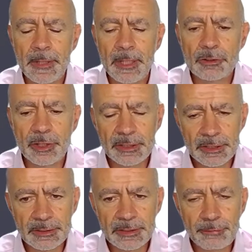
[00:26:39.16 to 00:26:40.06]
So there's a
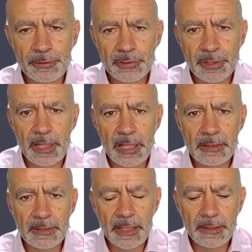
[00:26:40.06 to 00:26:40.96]
difference
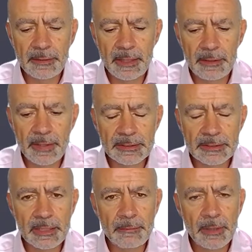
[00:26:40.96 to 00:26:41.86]
in that
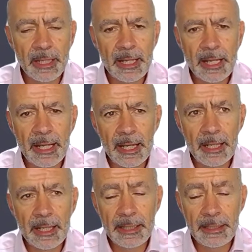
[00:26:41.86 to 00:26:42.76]
scheme,
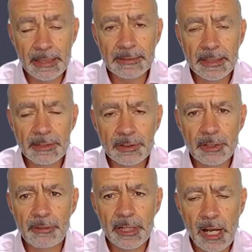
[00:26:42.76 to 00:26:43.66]
in that sense. So the
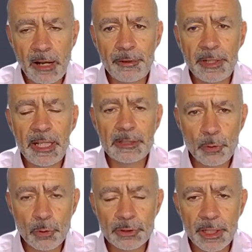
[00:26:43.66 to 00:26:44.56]
recovery is
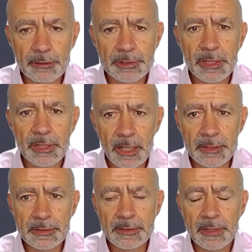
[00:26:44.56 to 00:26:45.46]
more generous in
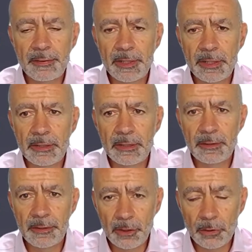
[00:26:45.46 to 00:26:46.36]
Ireland than in
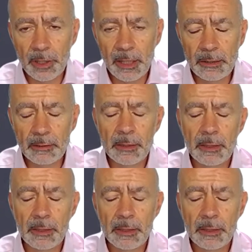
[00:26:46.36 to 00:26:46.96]
the UK.